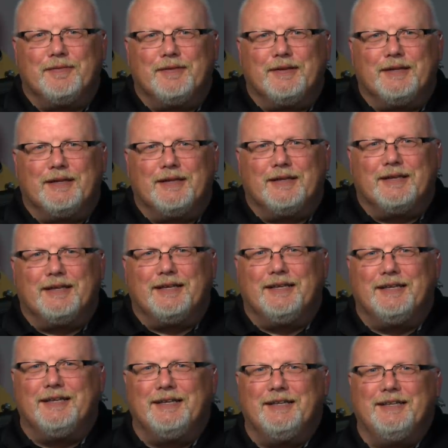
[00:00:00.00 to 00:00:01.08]

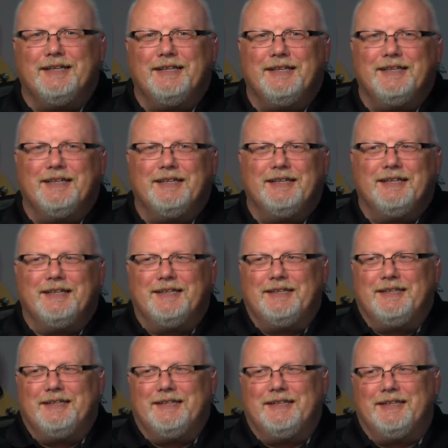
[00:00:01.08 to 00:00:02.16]

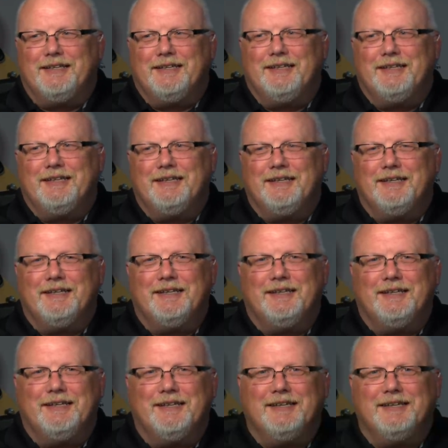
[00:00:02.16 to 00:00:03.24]

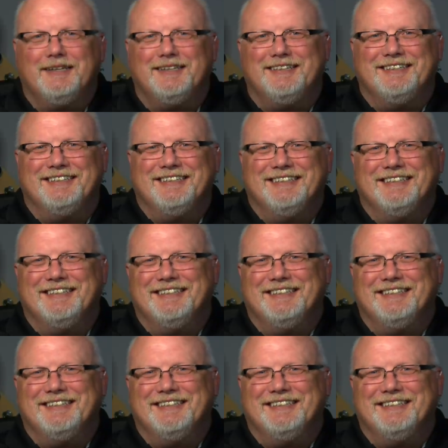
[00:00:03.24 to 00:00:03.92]
[no speech]